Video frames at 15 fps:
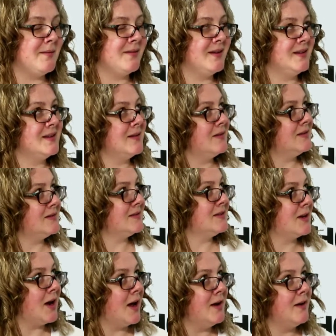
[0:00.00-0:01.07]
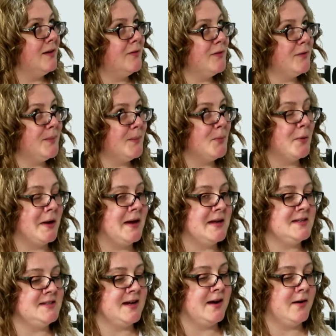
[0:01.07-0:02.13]
really, to kind of
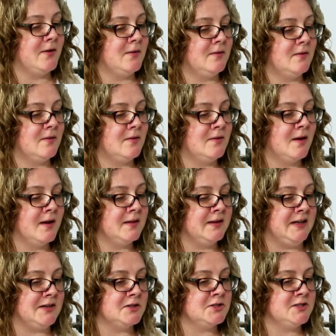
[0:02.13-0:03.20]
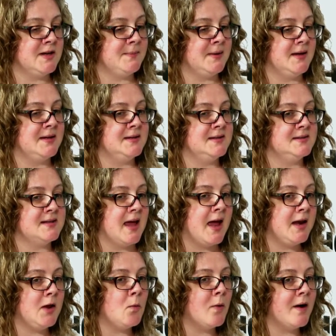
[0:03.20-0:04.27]
break it down, thought leadership
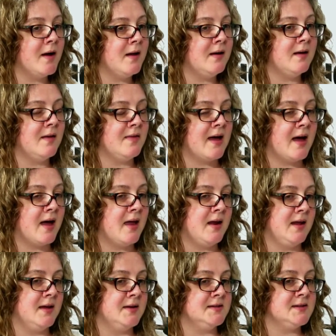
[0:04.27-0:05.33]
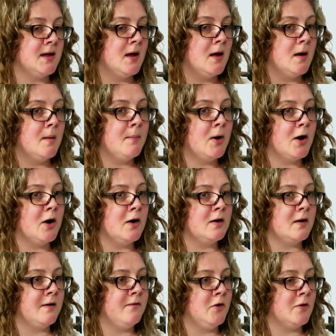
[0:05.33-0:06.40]
is anyone that is
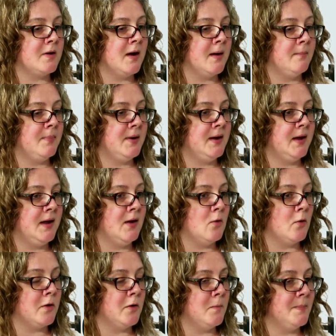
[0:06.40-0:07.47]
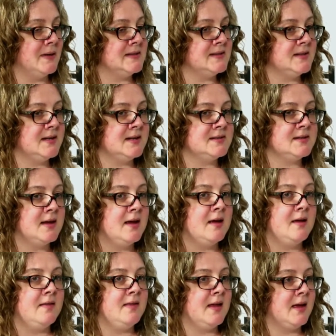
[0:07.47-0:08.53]
part of your company or your
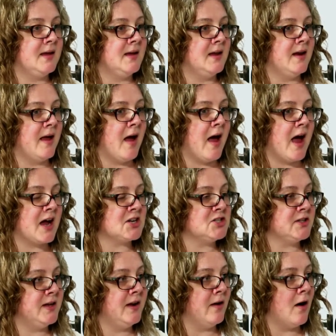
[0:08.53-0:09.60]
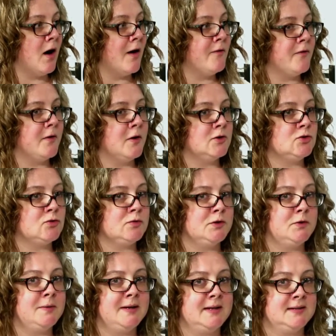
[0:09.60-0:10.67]
business that can actually offer
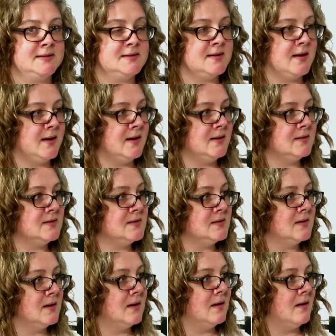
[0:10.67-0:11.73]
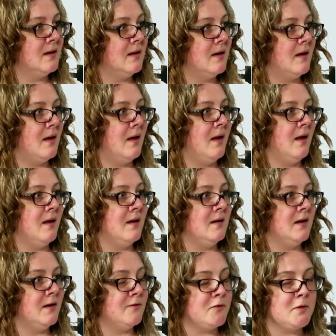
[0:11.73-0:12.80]
true insights mm-hmm.
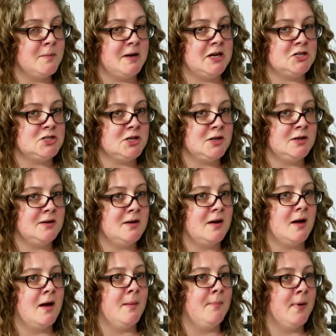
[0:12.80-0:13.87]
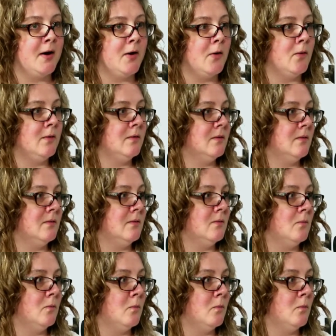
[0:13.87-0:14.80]
and information about